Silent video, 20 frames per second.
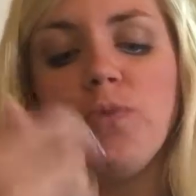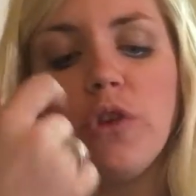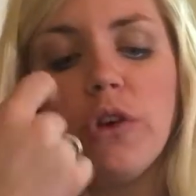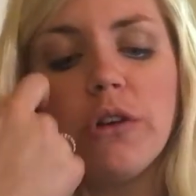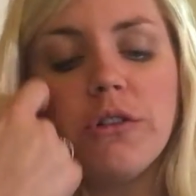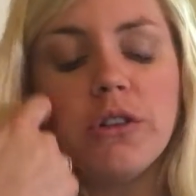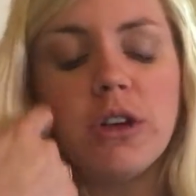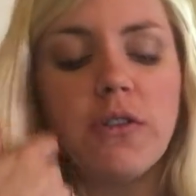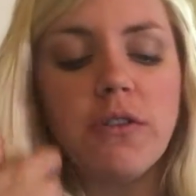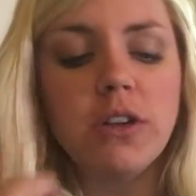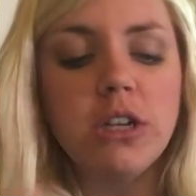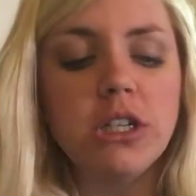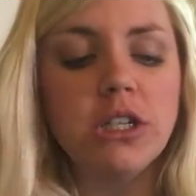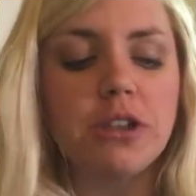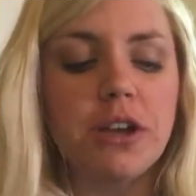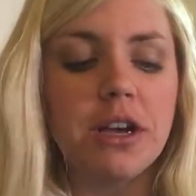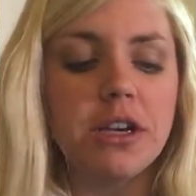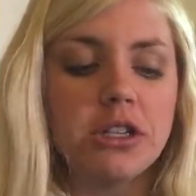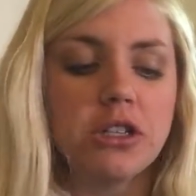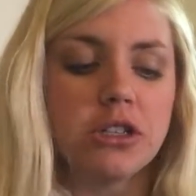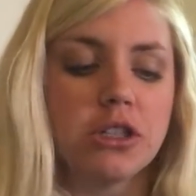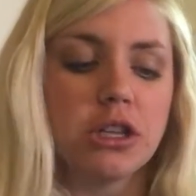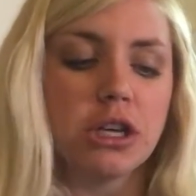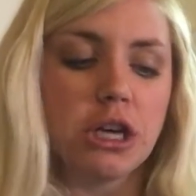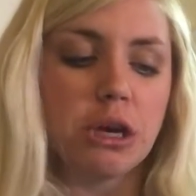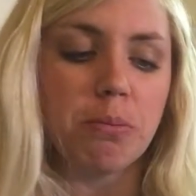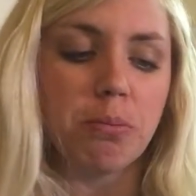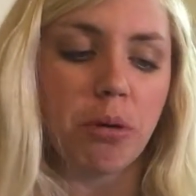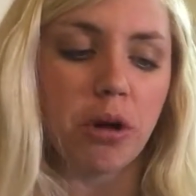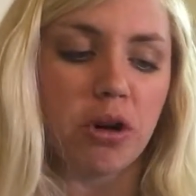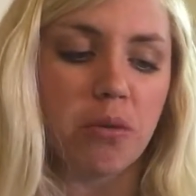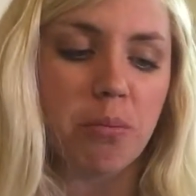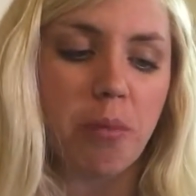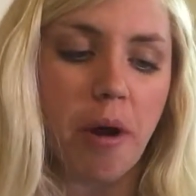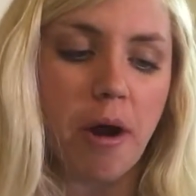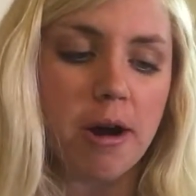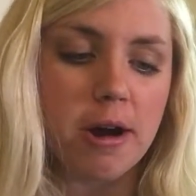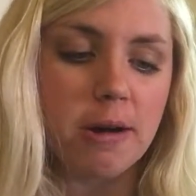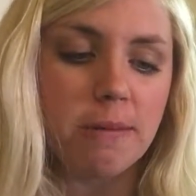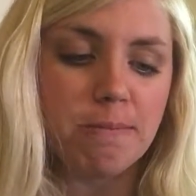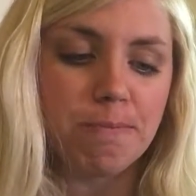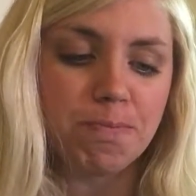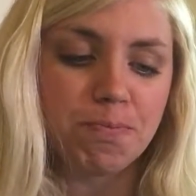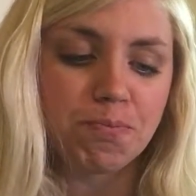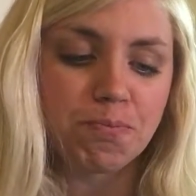You can definitely taste the burnt part.